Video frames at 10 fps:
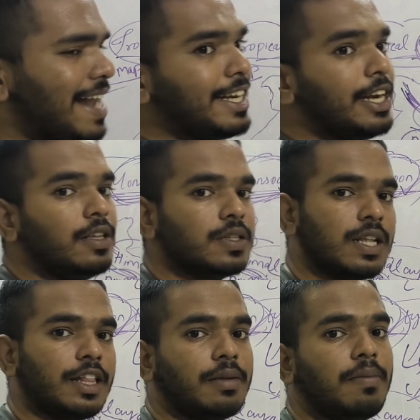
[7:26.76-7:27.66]
Altitude
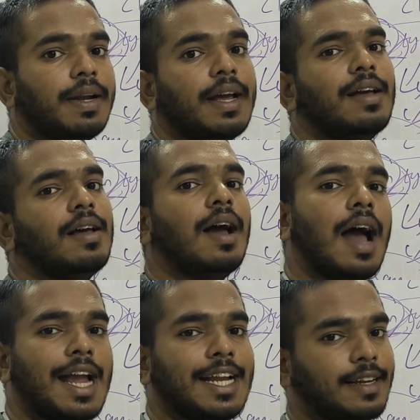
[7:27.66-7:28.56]
is nothing but a
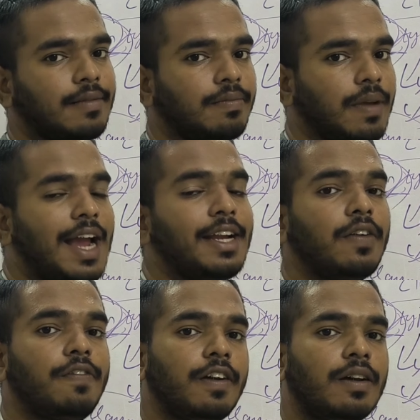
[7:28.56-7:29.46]

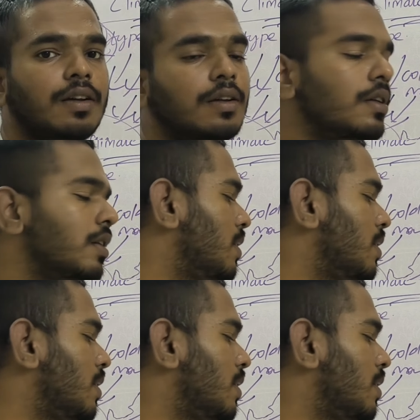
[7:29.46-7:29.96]
height of a